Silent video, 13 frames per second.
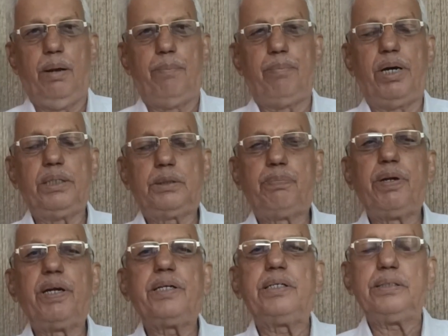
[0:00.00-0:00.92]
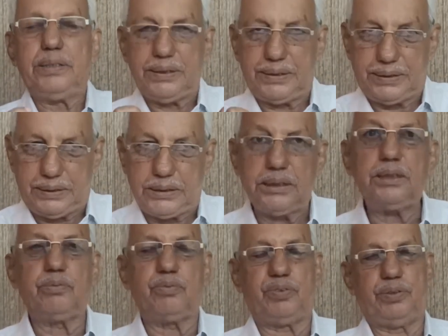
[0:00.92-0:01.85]
My spirit is
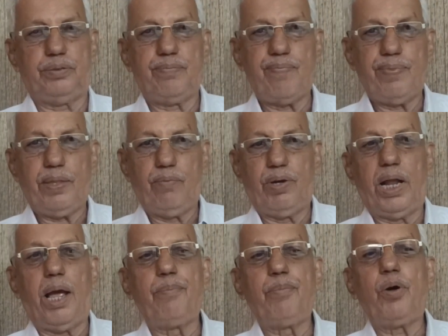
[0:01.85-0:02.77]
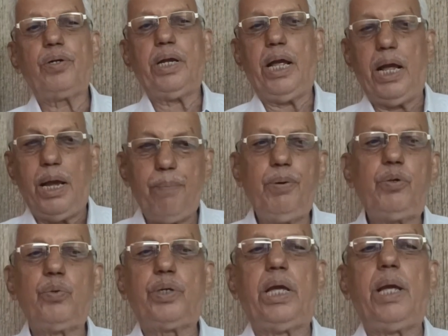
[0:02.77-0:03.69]
disturbed when I am not able
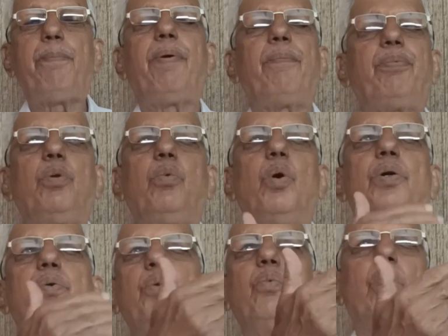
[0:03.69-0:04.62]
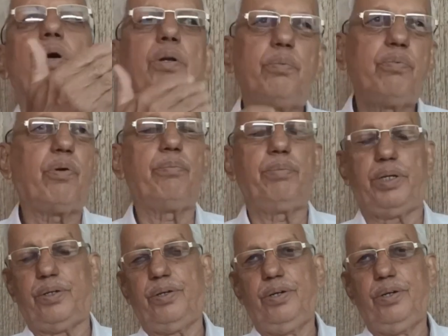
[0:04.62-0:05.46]
to keep up to what you want from me.